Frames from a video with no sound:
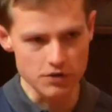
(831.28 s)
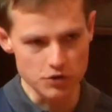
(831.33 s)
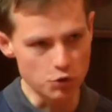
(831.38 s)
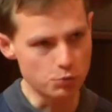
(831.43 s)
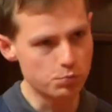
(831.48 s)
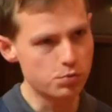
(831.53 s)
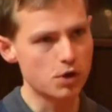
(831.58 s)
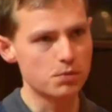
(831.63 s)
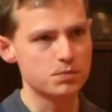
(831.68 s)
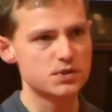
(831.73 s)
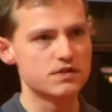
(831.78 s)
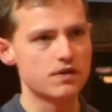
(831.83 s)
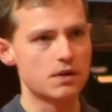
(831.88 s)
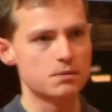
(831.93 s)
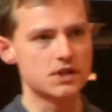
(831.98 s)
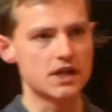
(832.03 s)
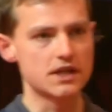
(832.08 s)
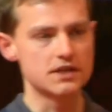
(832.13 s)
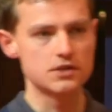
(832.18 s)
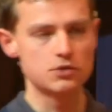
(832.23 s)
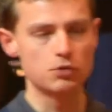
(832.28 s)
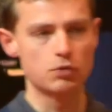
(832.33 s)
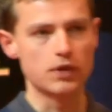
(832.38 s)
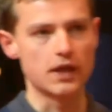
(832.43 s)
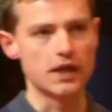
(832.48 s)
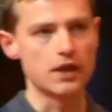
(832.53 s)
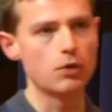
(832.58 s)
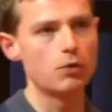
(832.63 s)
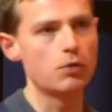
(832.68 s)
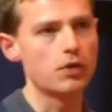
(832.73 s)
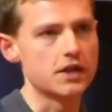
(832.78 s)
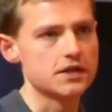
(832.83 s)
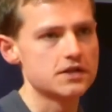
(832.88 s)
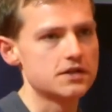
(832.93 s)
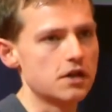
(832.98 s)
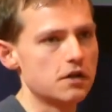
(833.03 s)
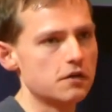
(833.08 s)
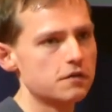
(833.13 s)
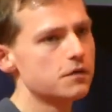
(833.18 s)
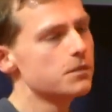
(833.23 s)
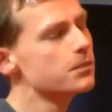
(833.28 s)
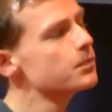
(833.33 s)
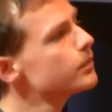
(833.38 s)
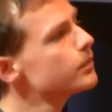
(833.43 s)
your props have updated, all that stuff.